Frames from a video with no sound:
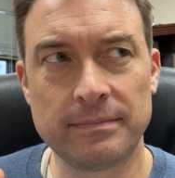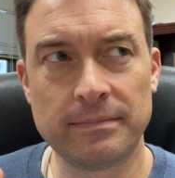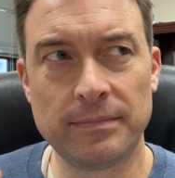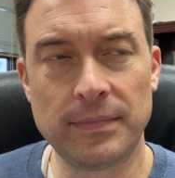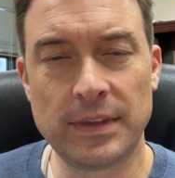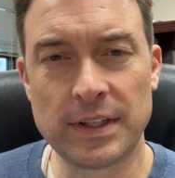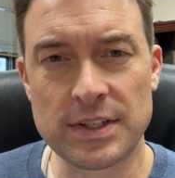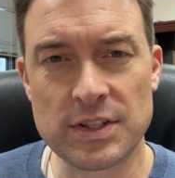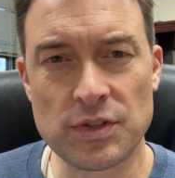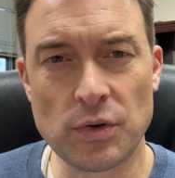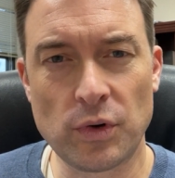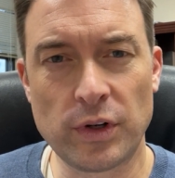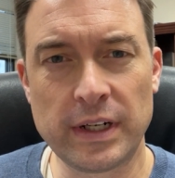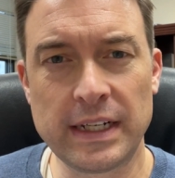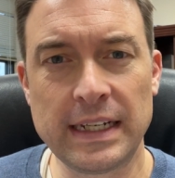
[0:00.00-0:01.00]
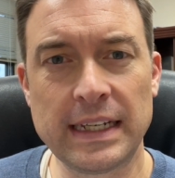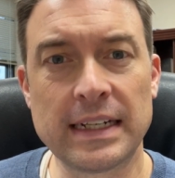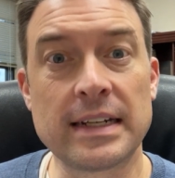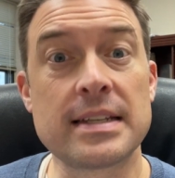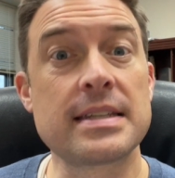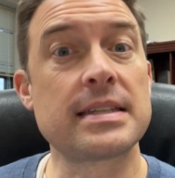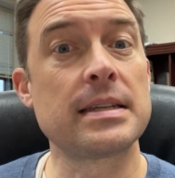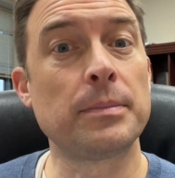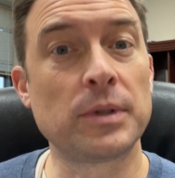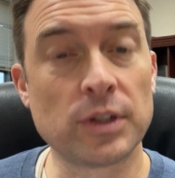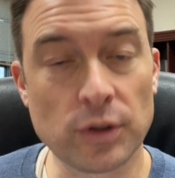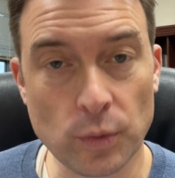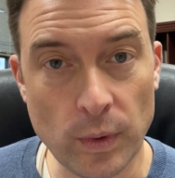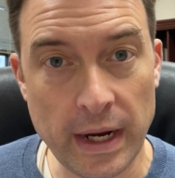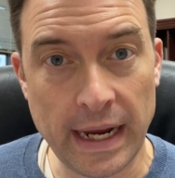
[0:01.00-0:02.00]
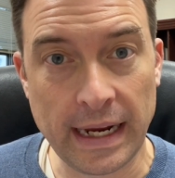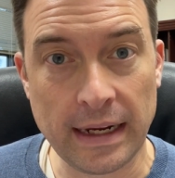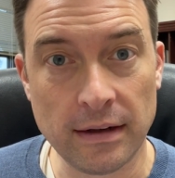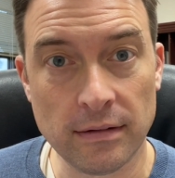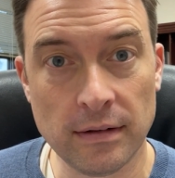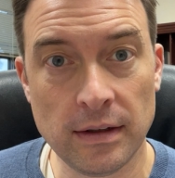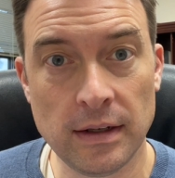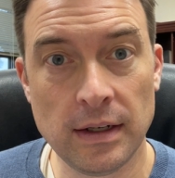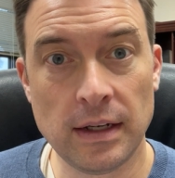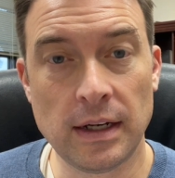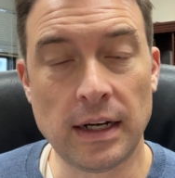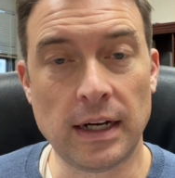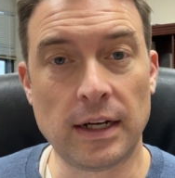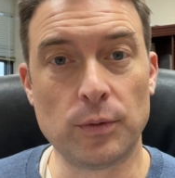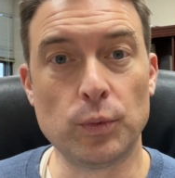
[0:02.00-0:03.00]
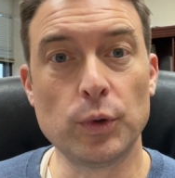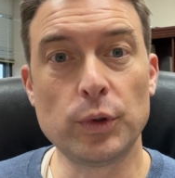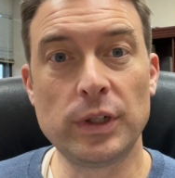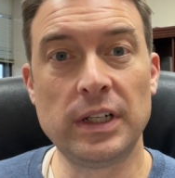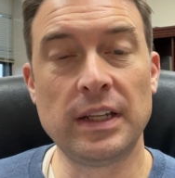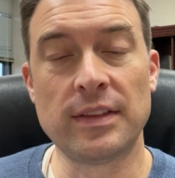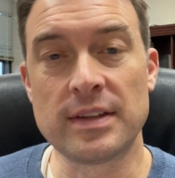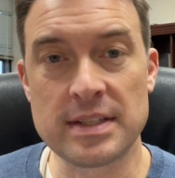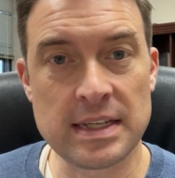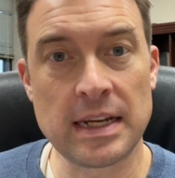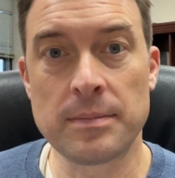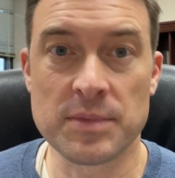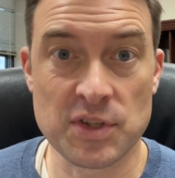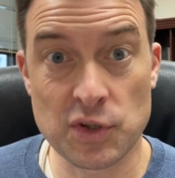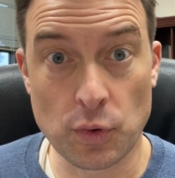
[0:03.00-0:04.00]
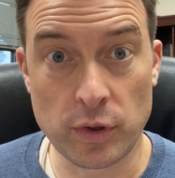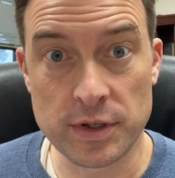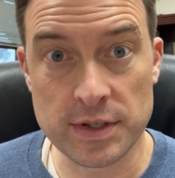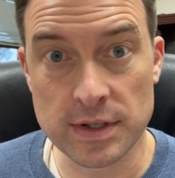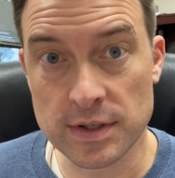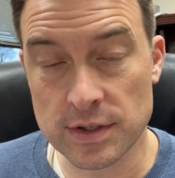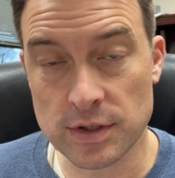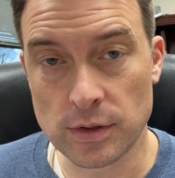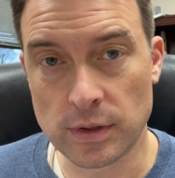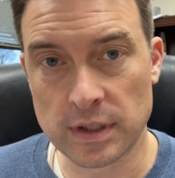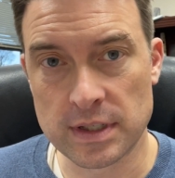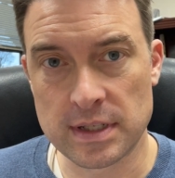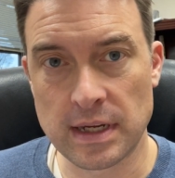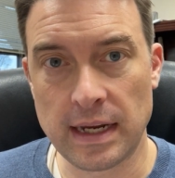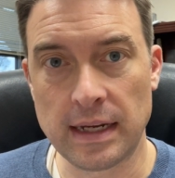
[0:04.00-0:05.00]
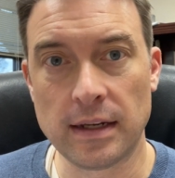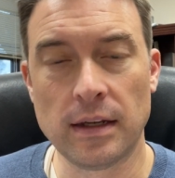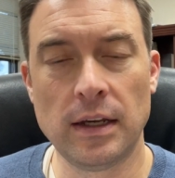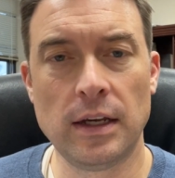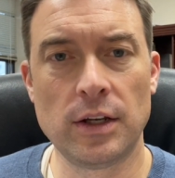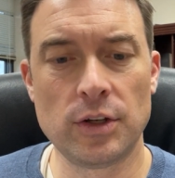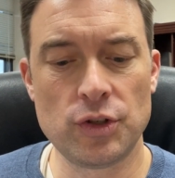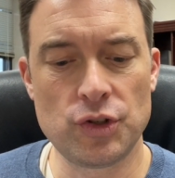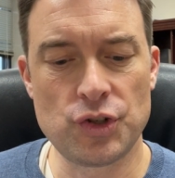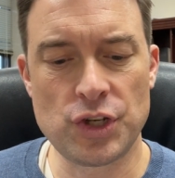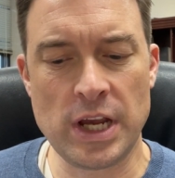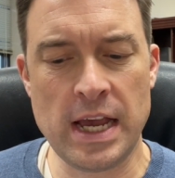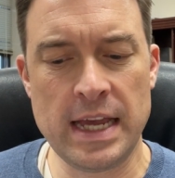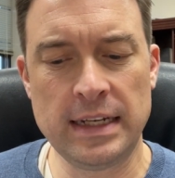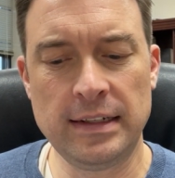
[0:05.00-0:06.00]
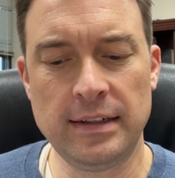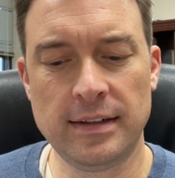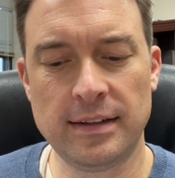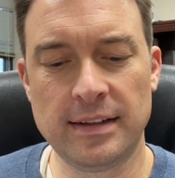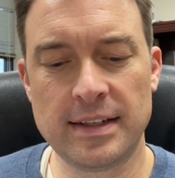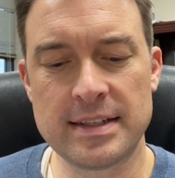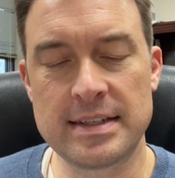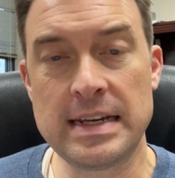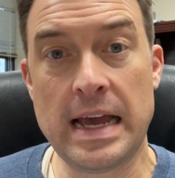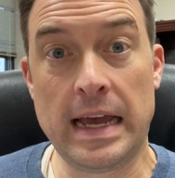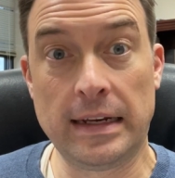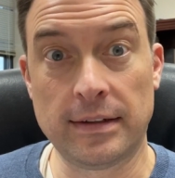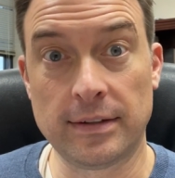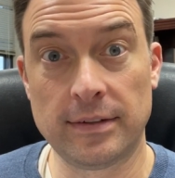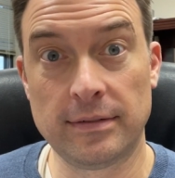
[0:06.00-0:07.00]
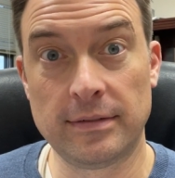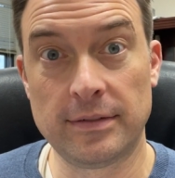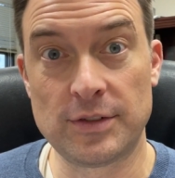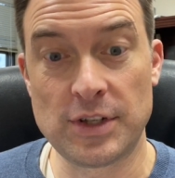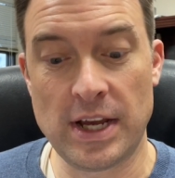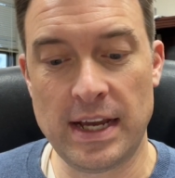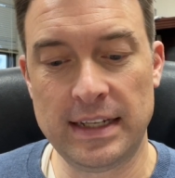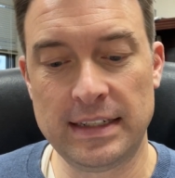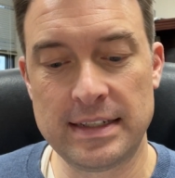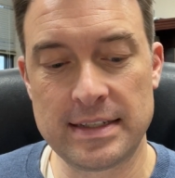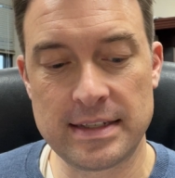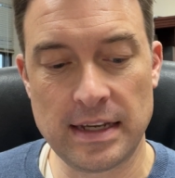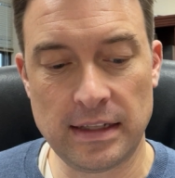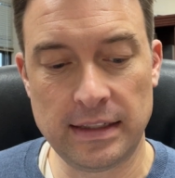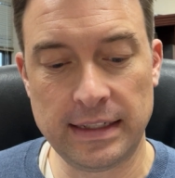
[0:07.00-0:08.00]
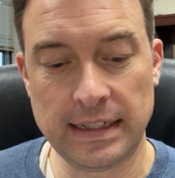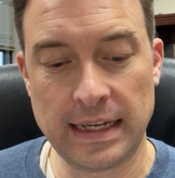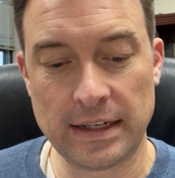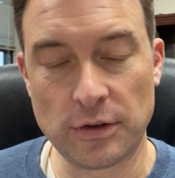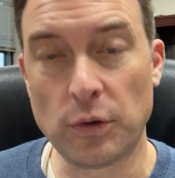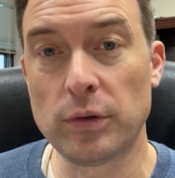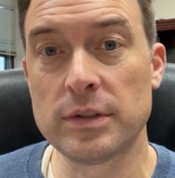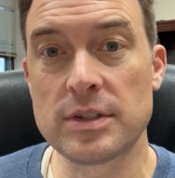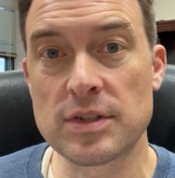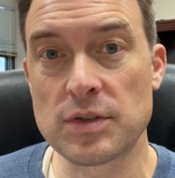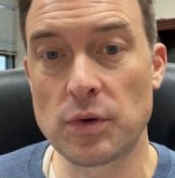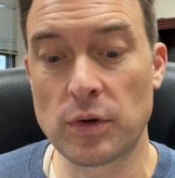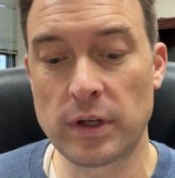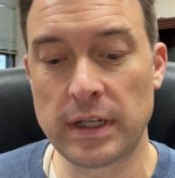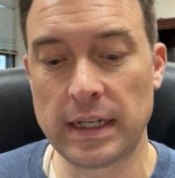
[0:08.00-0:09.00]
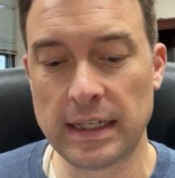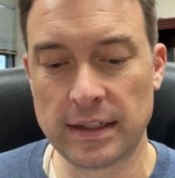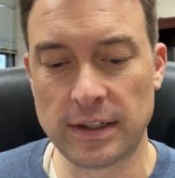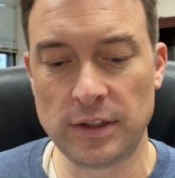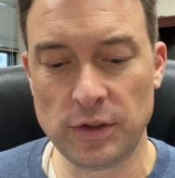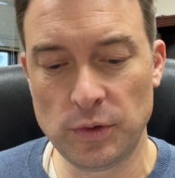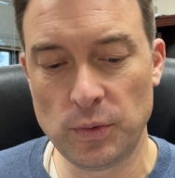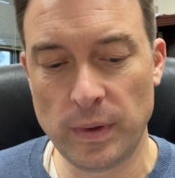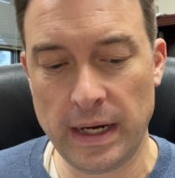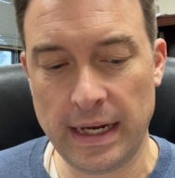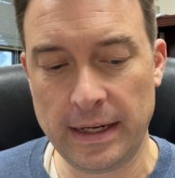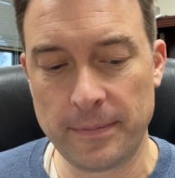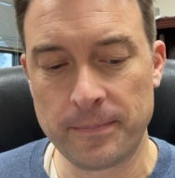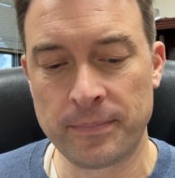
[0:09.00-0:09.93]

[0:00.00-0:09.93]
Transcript: the story in a similar way, rooted in the same sources, you could say. John is not. John is telling an old story in a new way.